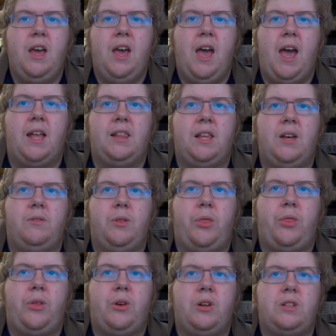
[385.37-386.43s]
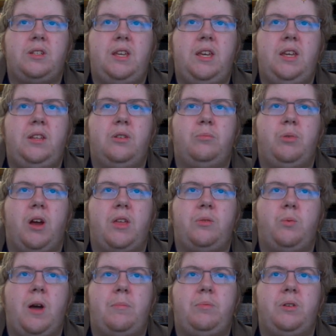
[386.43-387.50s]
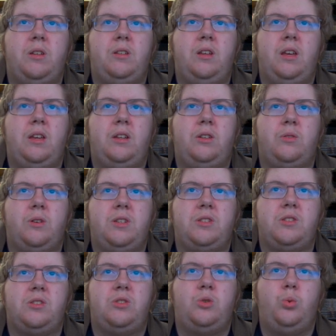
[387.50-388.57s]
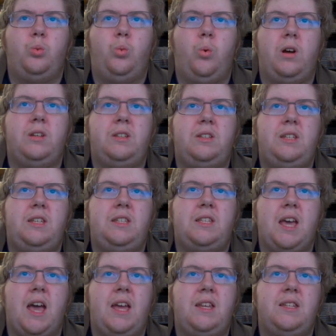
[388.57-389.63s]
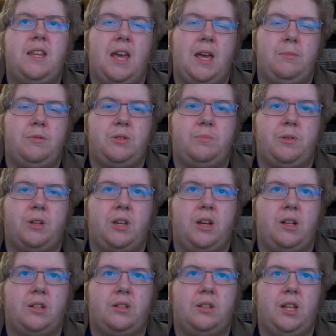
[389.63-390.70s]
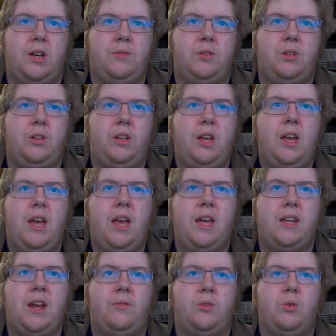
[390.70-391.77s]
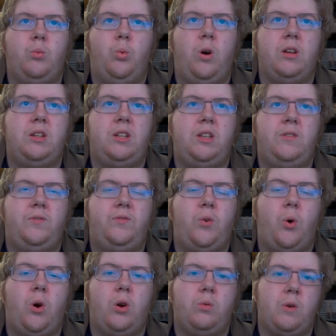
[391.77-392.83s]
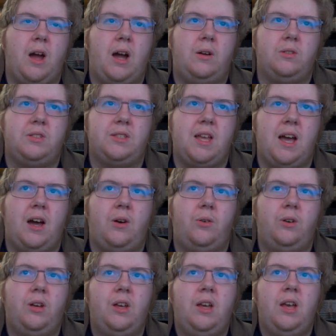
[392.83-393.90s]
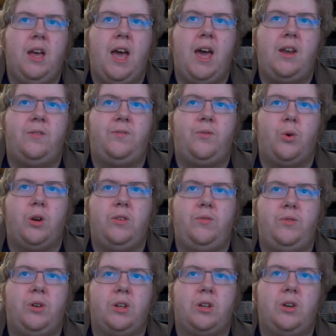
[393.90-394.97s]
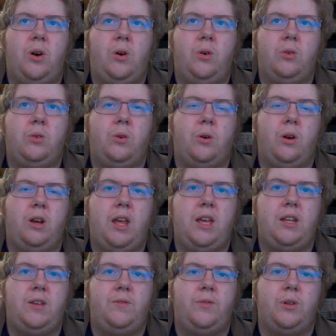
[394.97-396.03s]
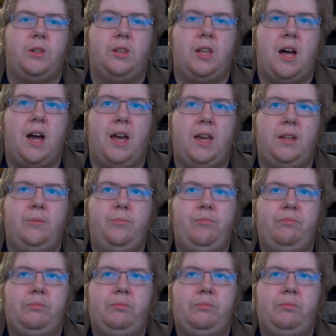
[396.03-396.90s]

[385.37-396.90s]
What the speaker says: At level 13, your breath weapon increases to 1d10 damage per character level, and every 1d4 rounds now at a 40-foot cone or an 80-foot line.